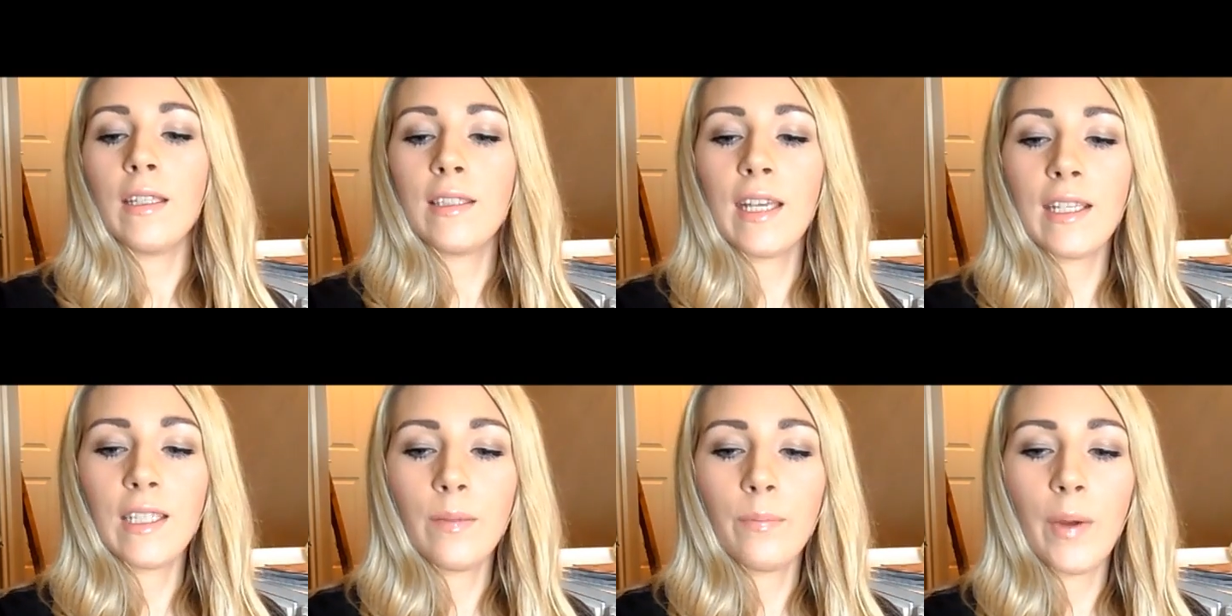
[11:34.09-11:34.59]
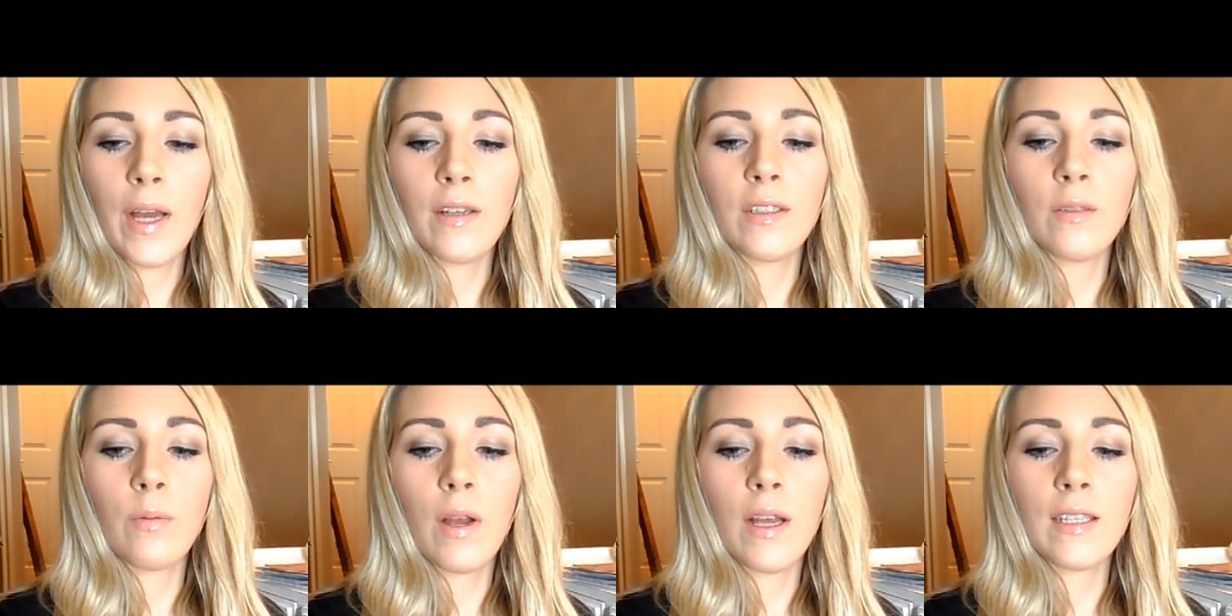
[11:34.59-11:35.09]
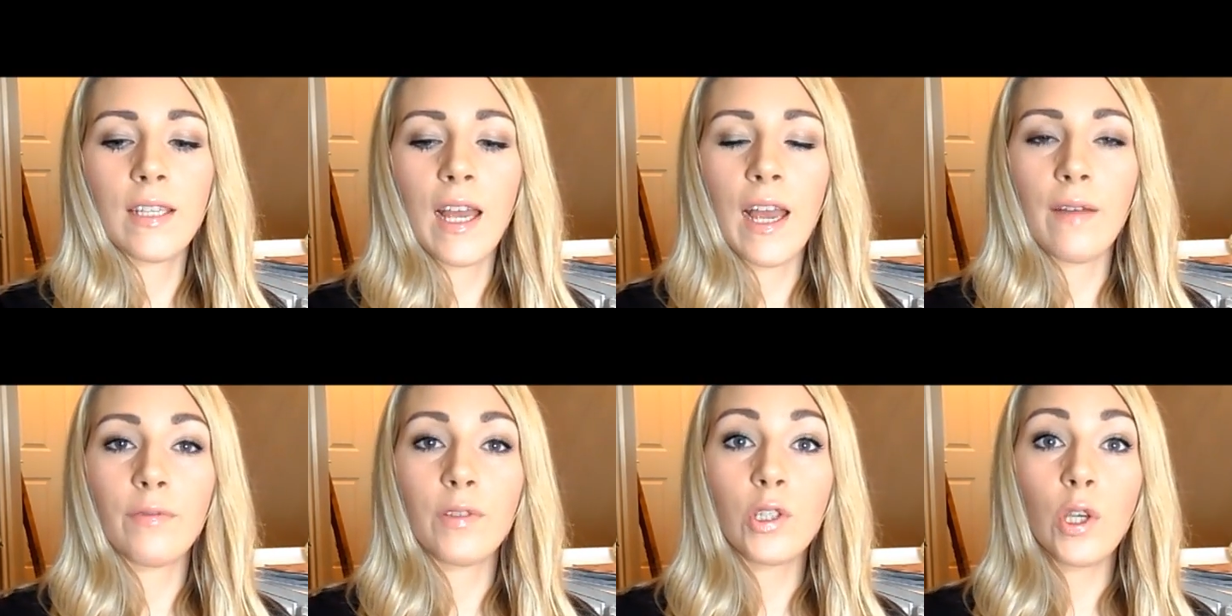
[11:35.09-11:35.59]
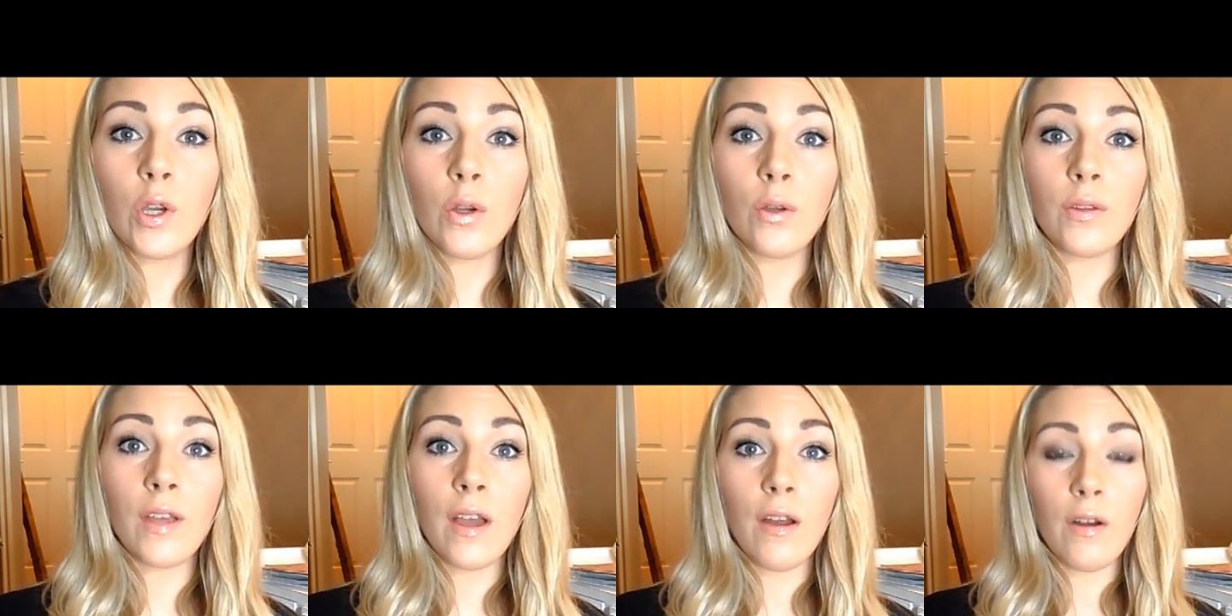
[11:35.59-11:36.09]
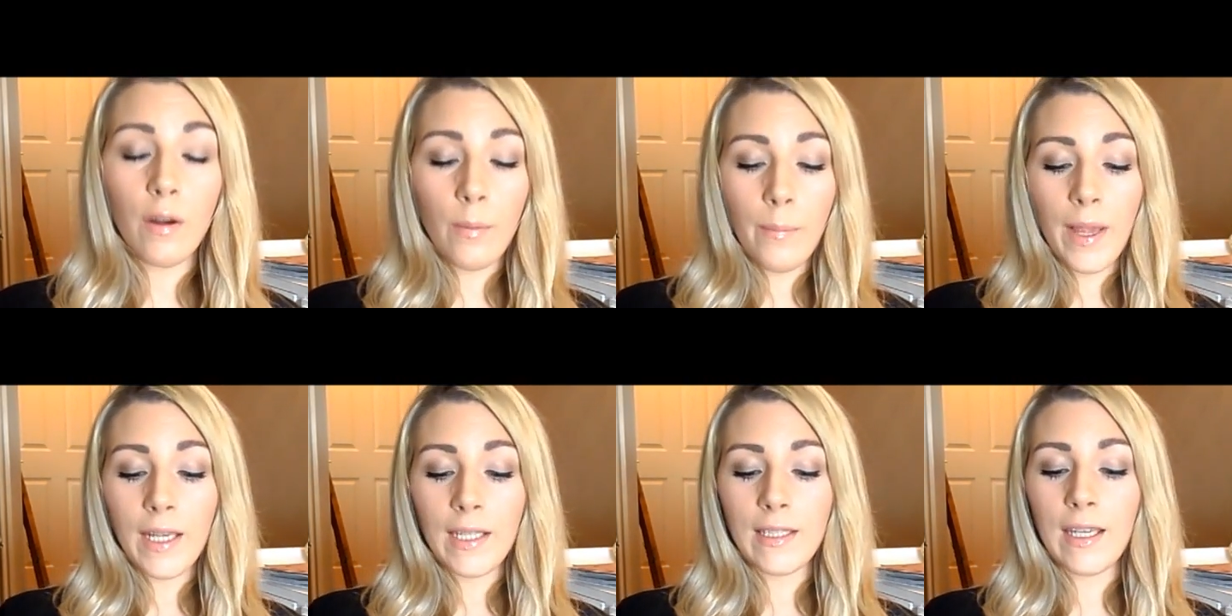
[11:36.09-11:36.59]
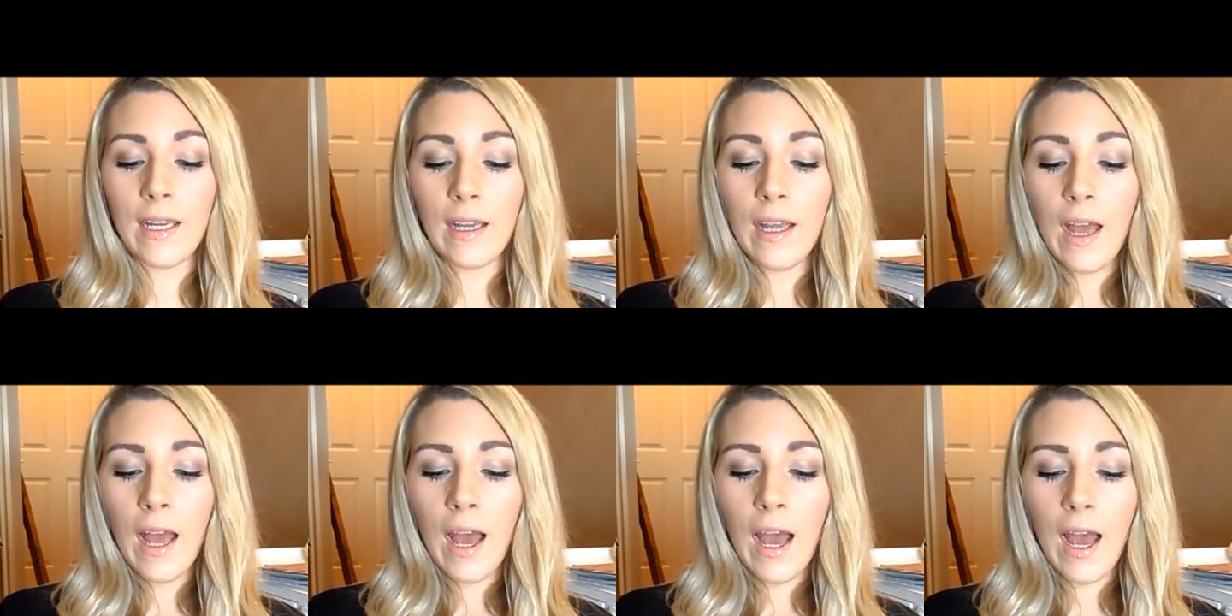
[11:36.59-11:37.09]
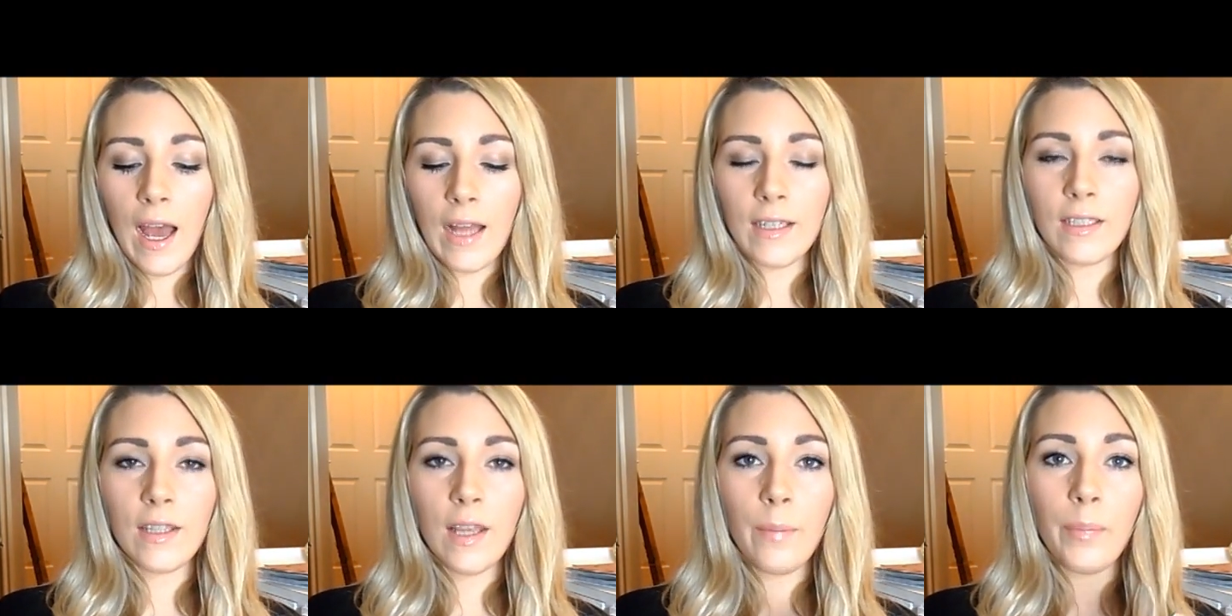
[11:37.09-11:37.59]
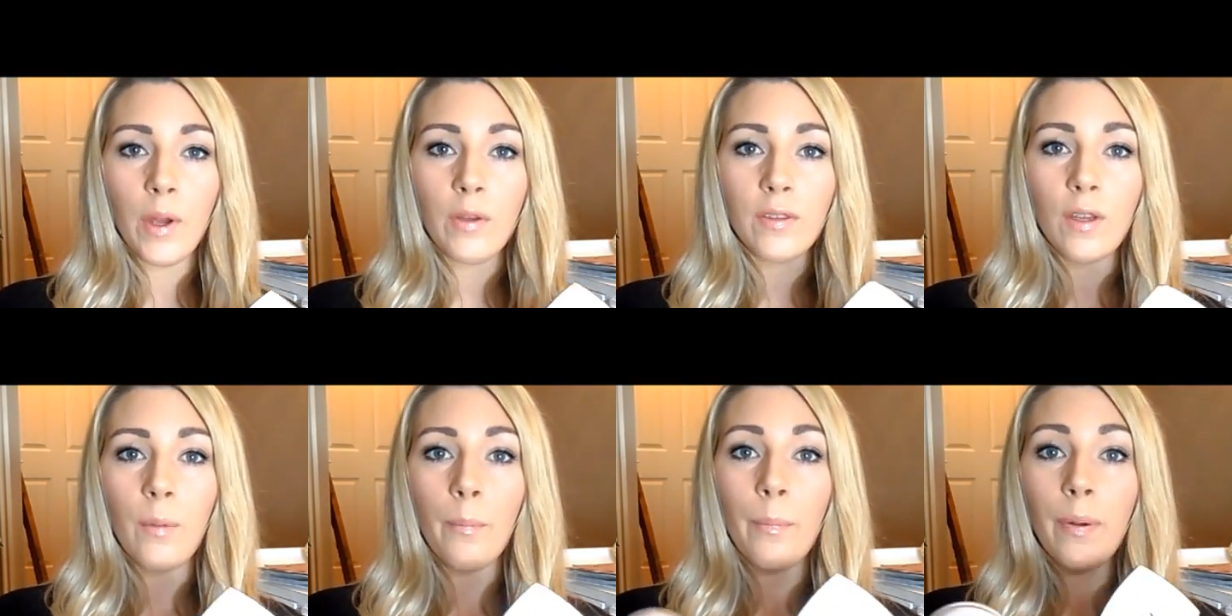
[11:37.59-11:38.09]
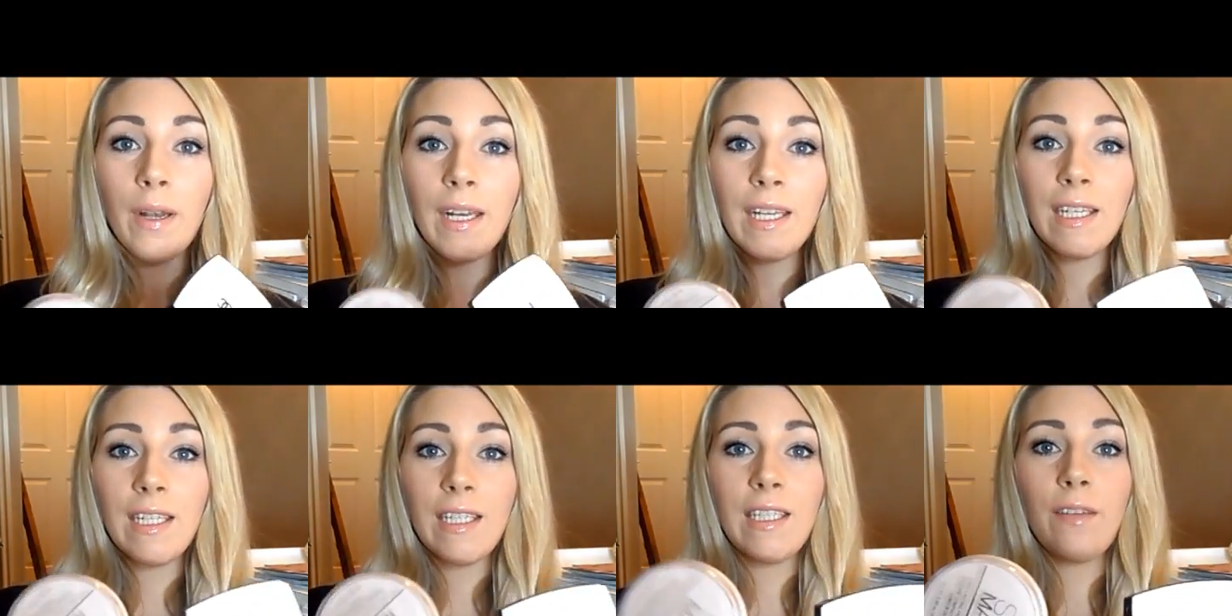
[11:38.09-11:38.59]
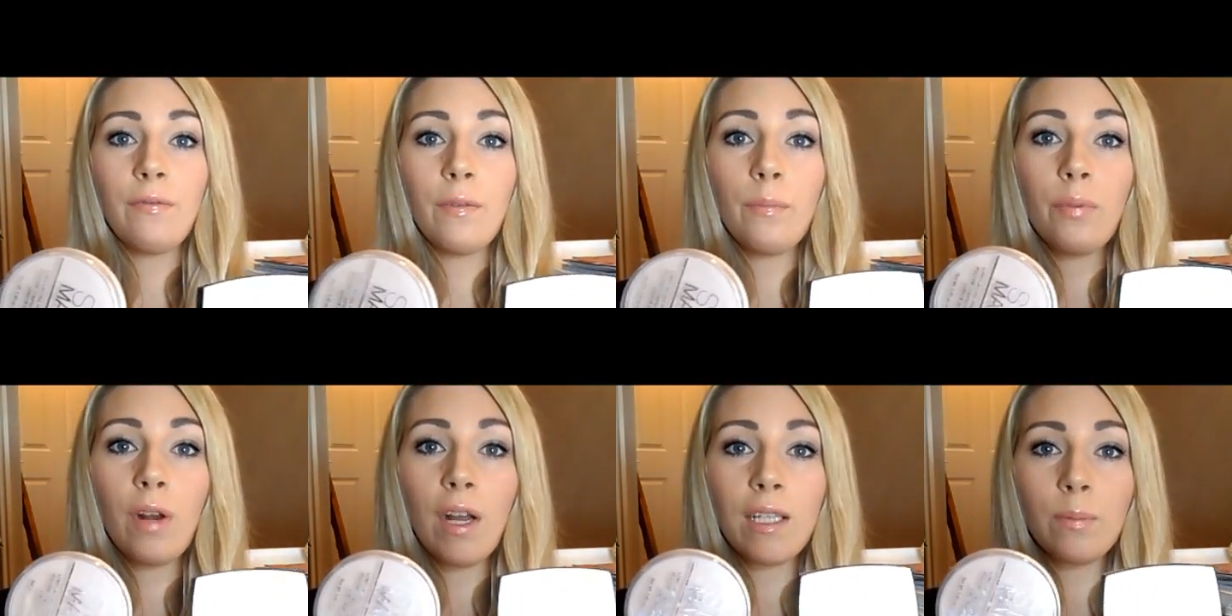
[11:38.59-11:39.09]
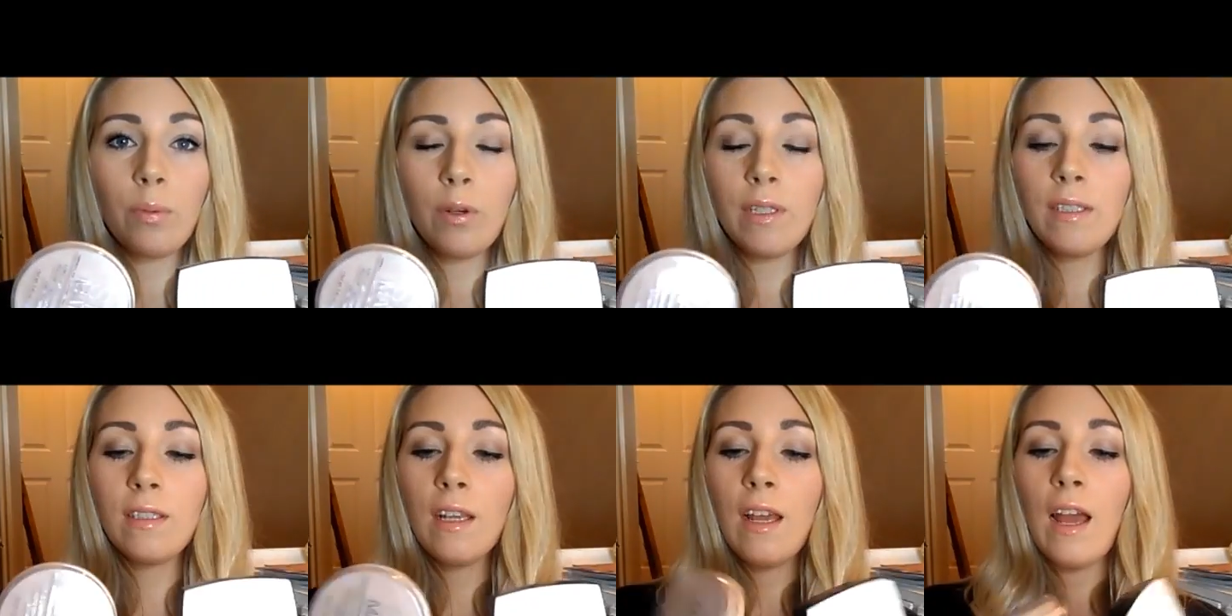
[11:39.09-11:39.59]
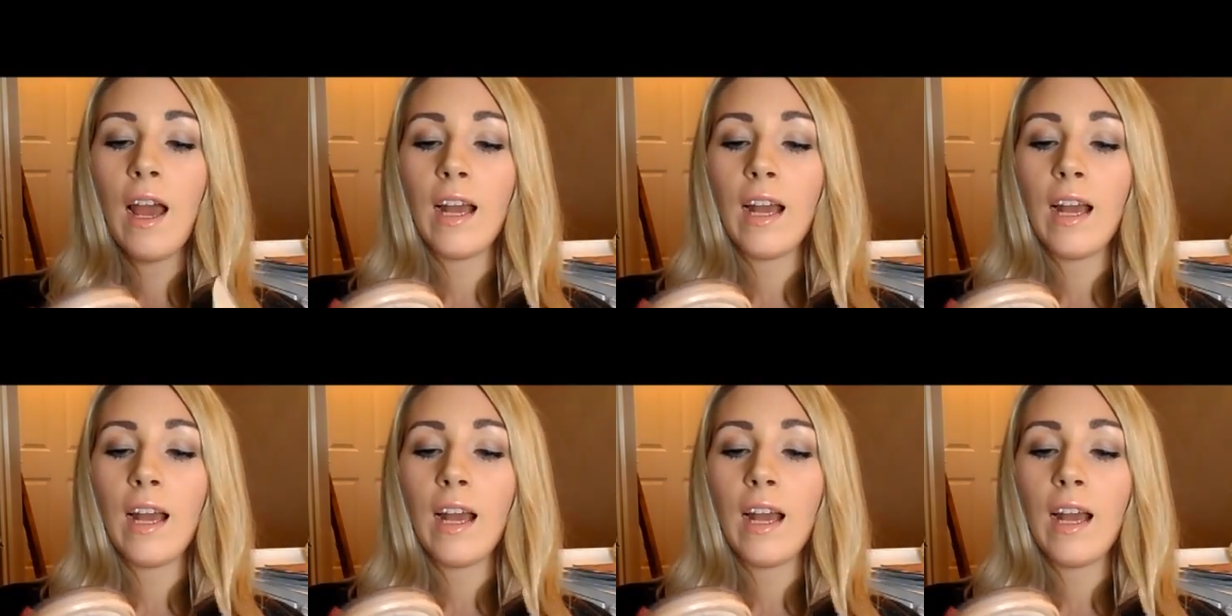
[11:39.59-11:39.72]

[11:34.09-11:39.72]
Setting powders wise, I have two that are amazing, and they're both completely different price points.